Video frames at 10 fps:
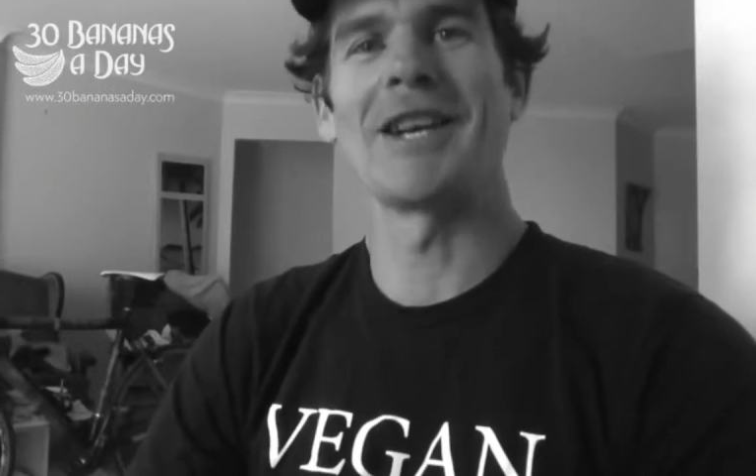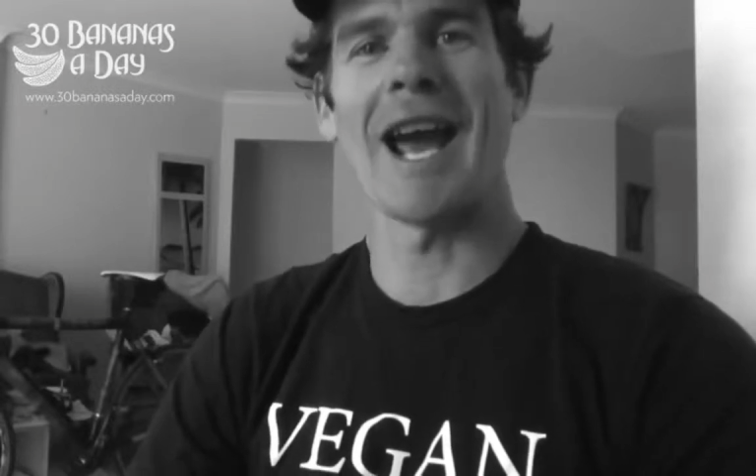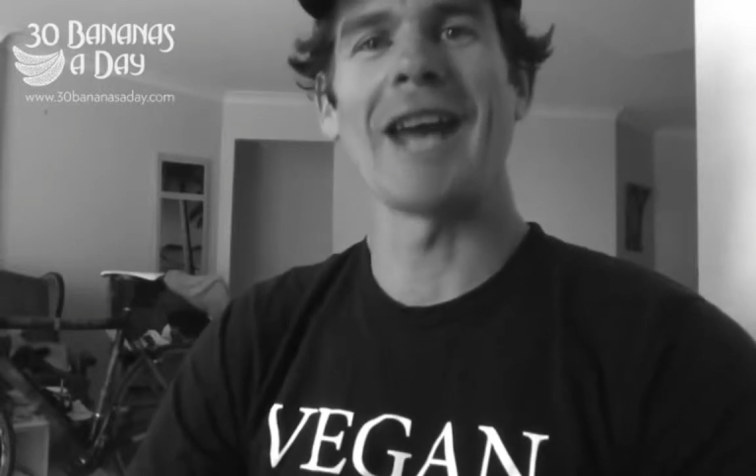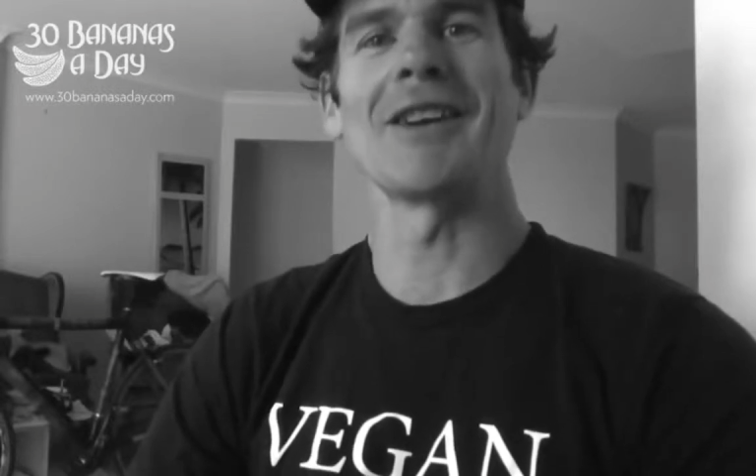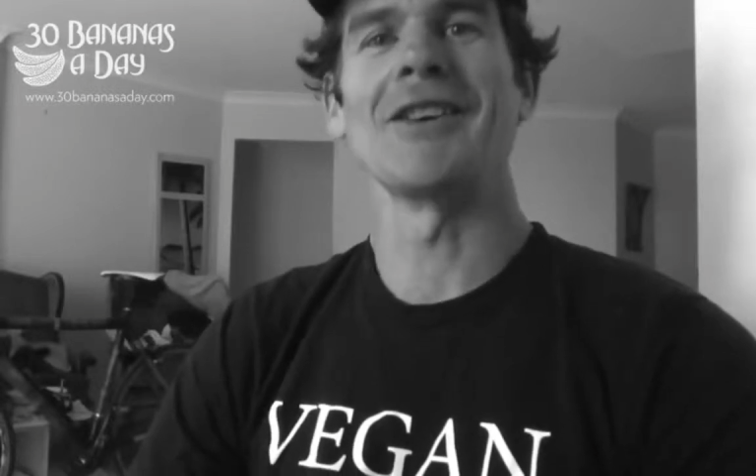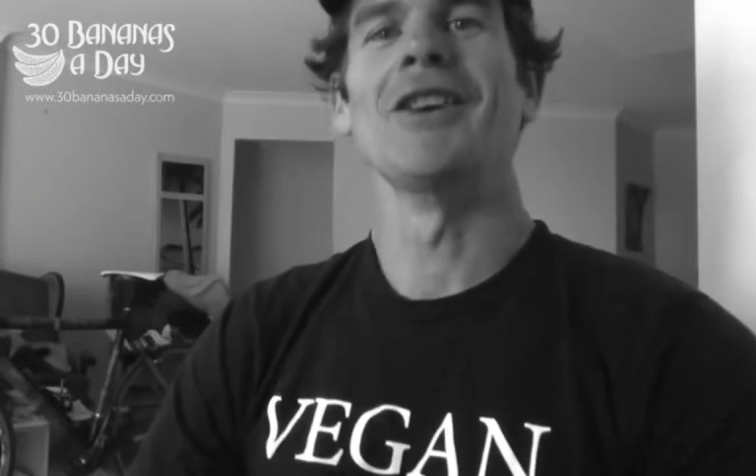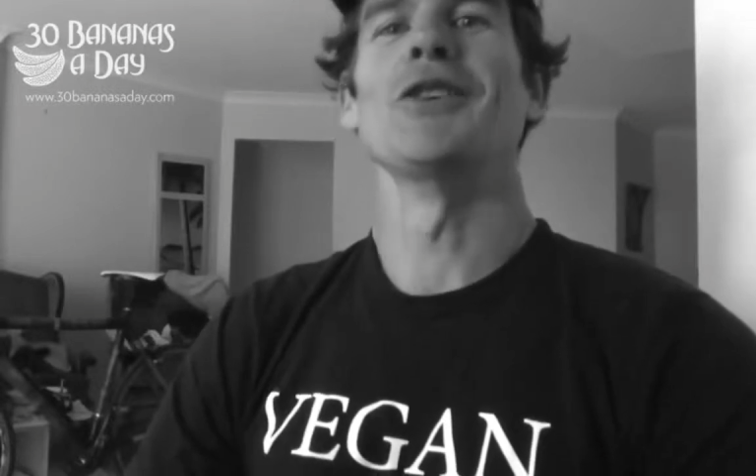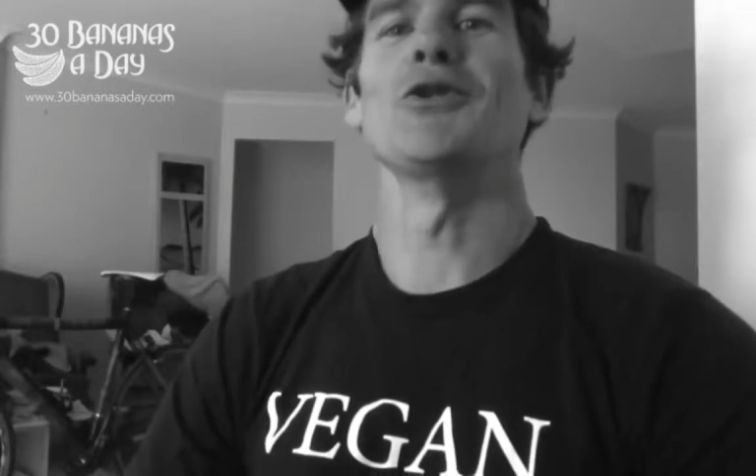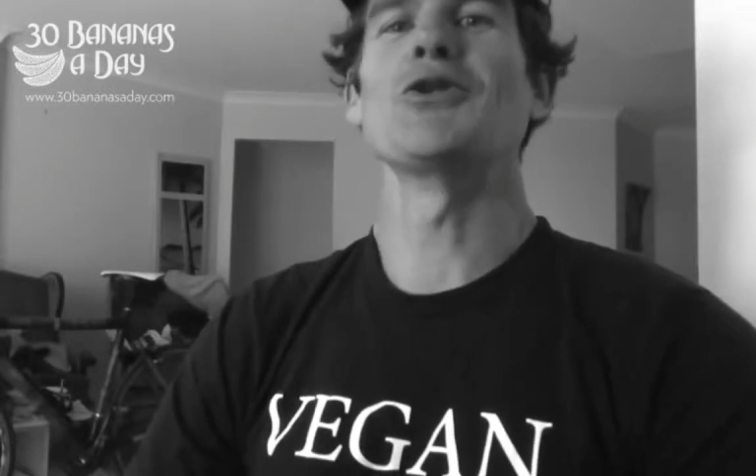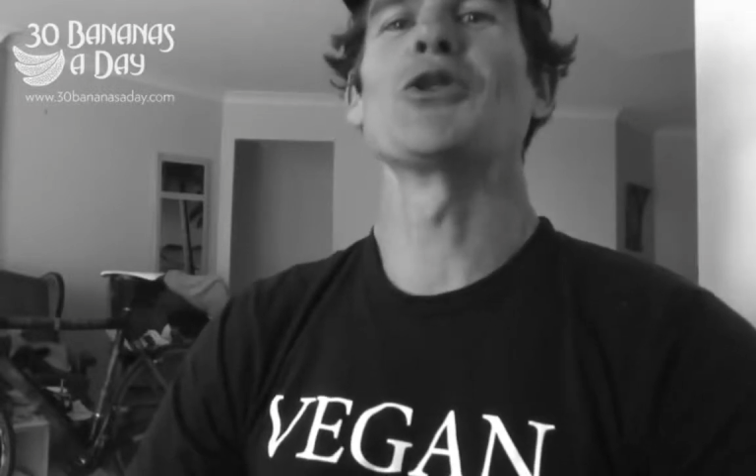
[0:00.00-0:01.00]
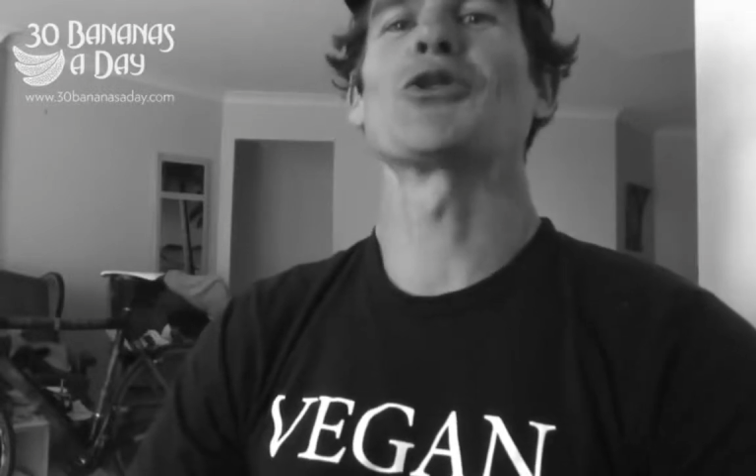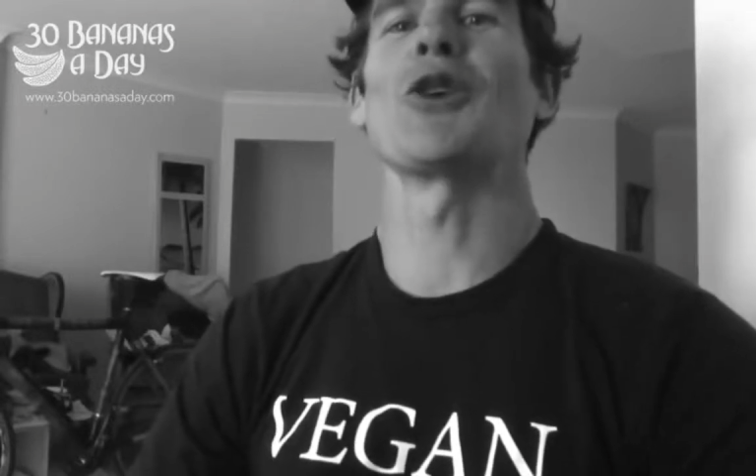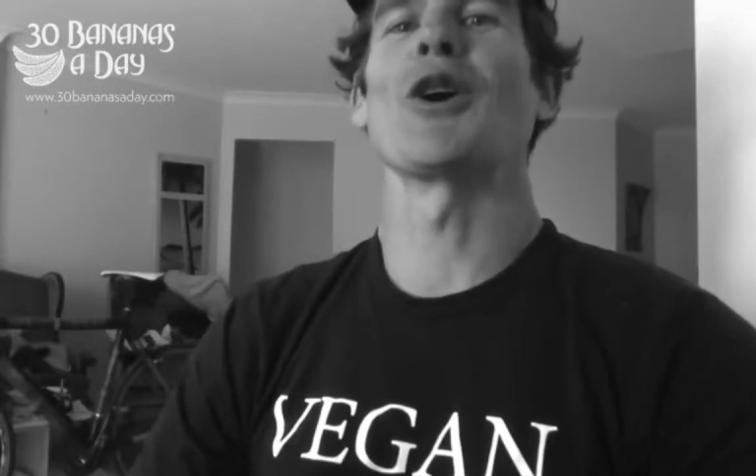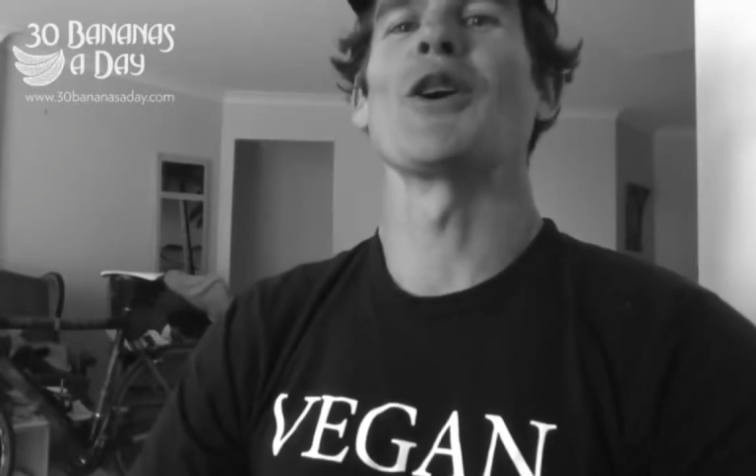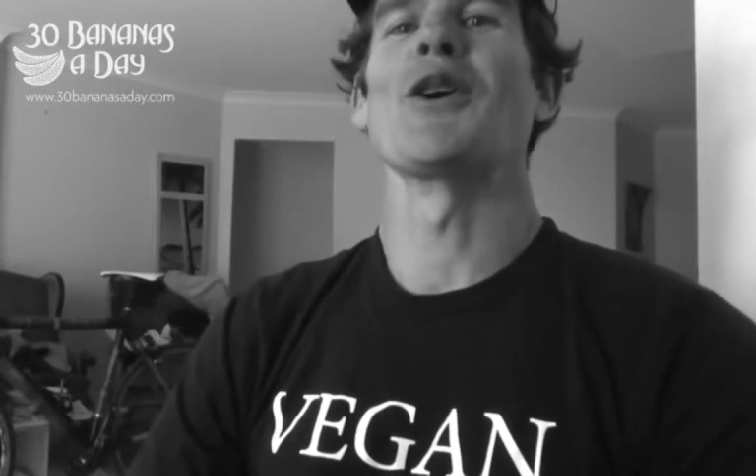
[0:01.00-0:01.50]
ganked. You just
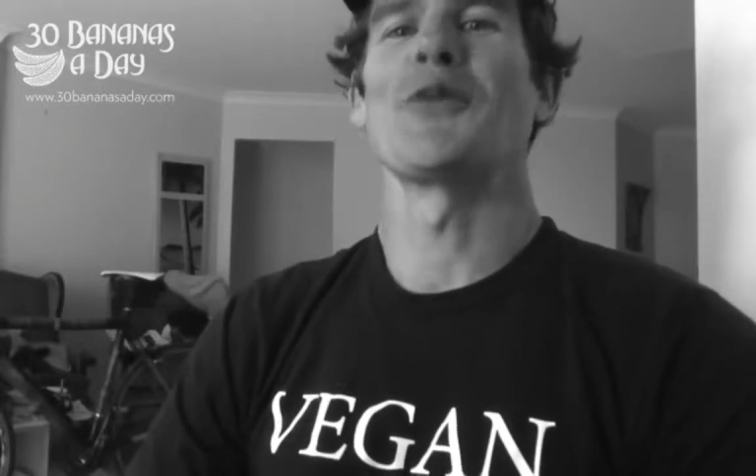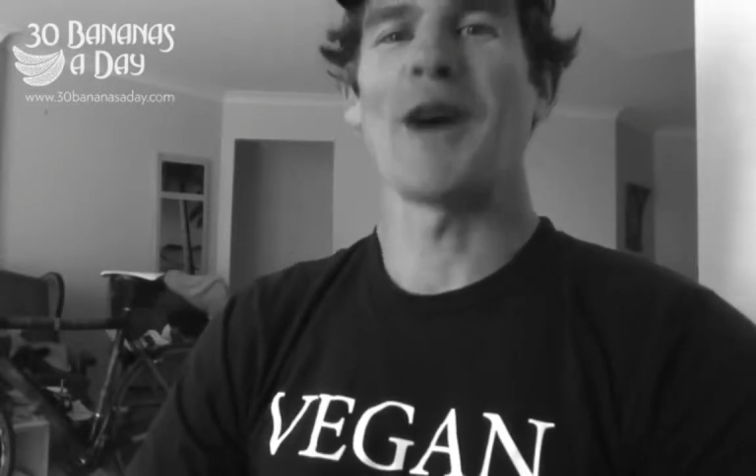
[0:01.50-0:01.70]
got